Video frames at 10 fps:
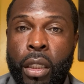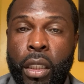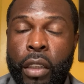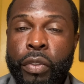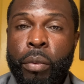
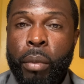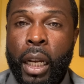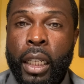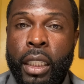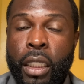
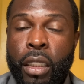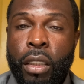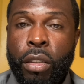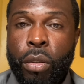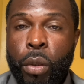different-minded
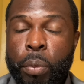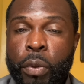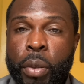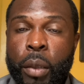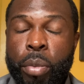group
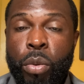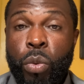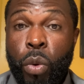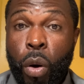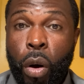of people,
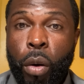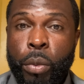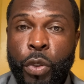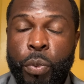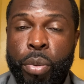
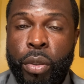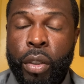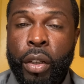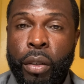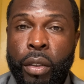almost
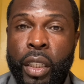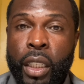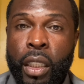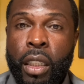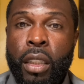
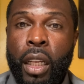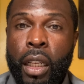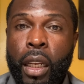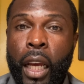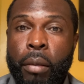peculiarly
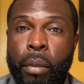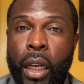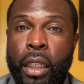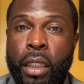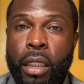think
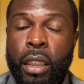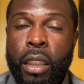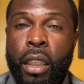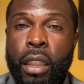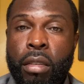like-minded
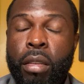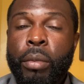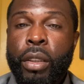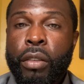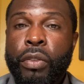in
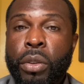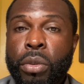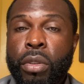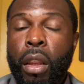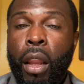some of their
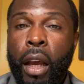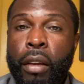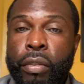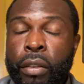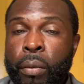views in
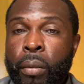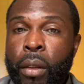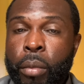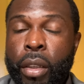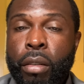life,
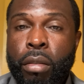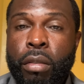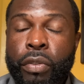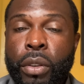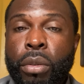because
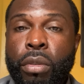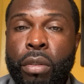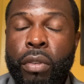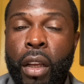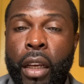the views
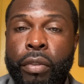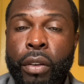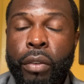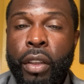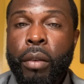of life
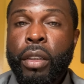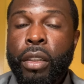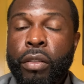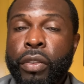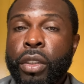of that
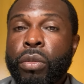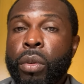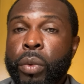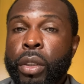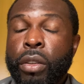
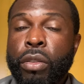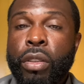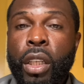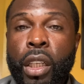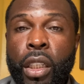individual will
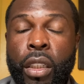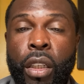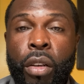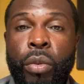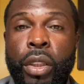concede
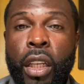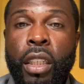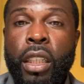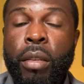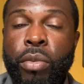what they
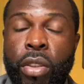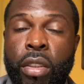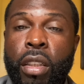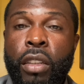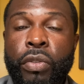deem
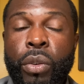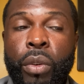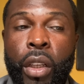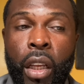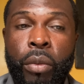successful
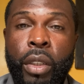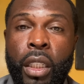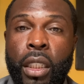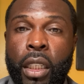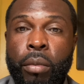and what
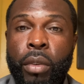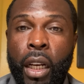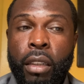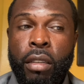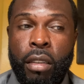they deem
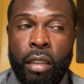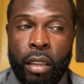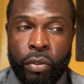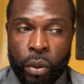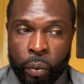not
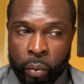successful.